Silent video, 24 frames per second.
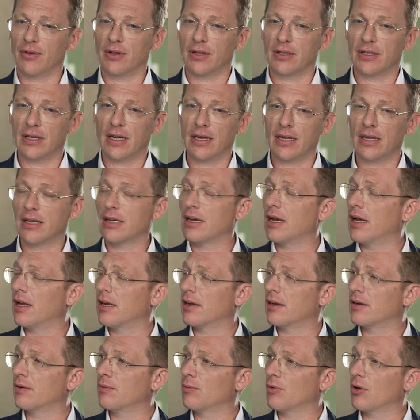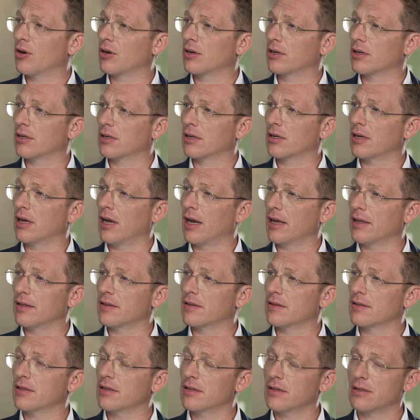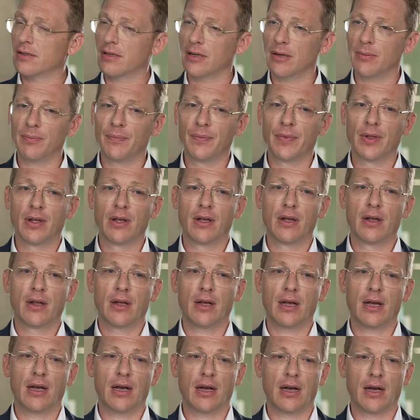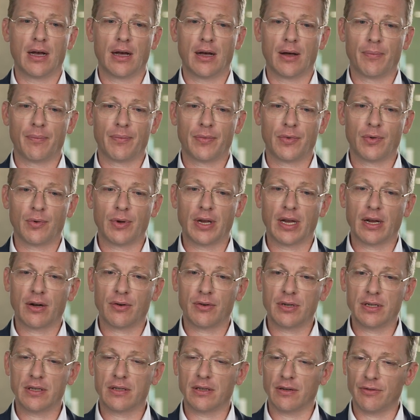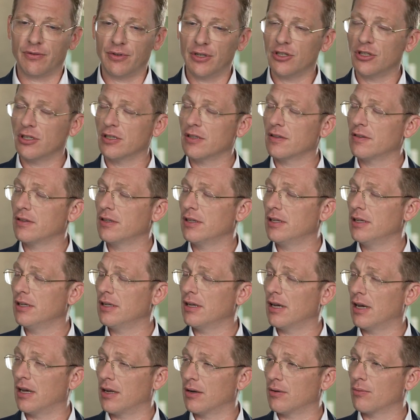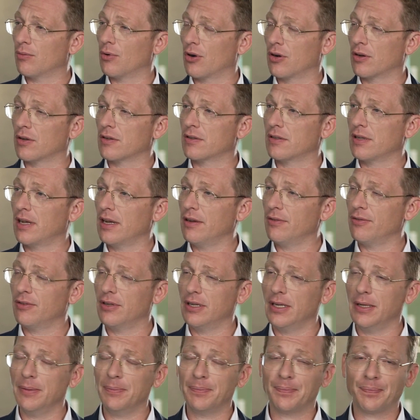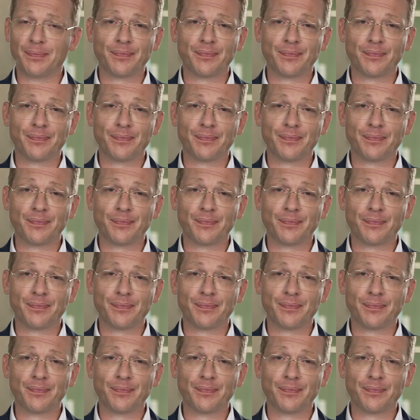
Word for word: a dedicated worker guidance system um, to increase efficiency and worker safety.